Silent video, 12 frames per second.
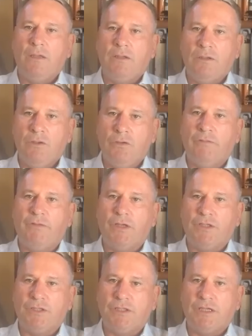
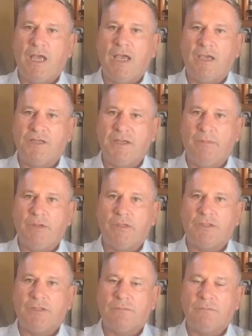university
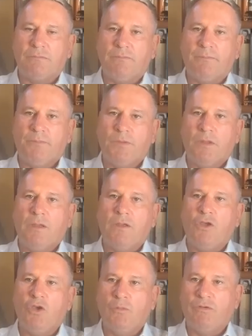academics,
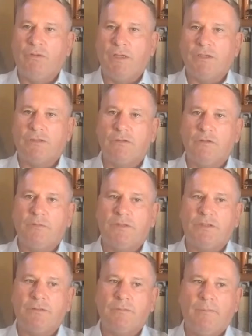human rights
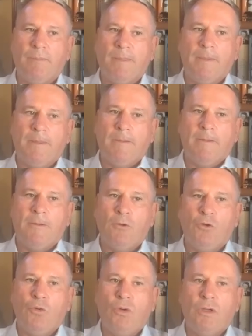groups,
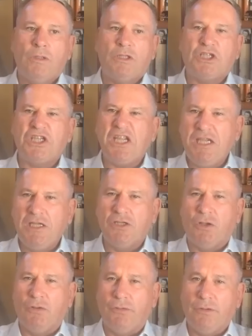who seize
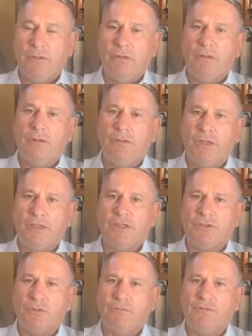on these
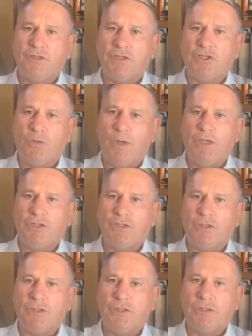sort of
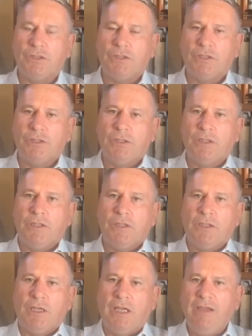situations,
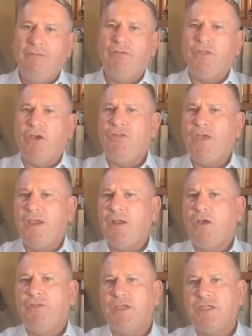even though they
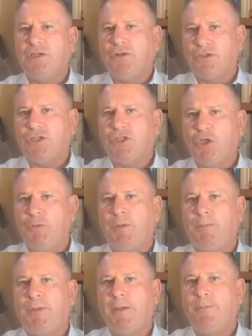know these are not
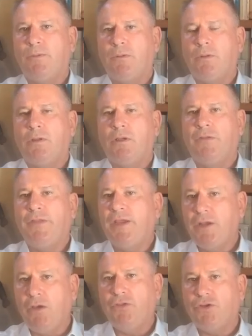stupid people, and they
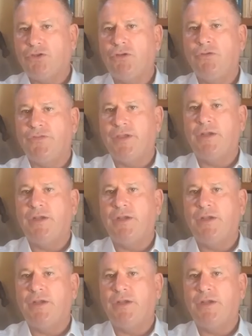know the truth, they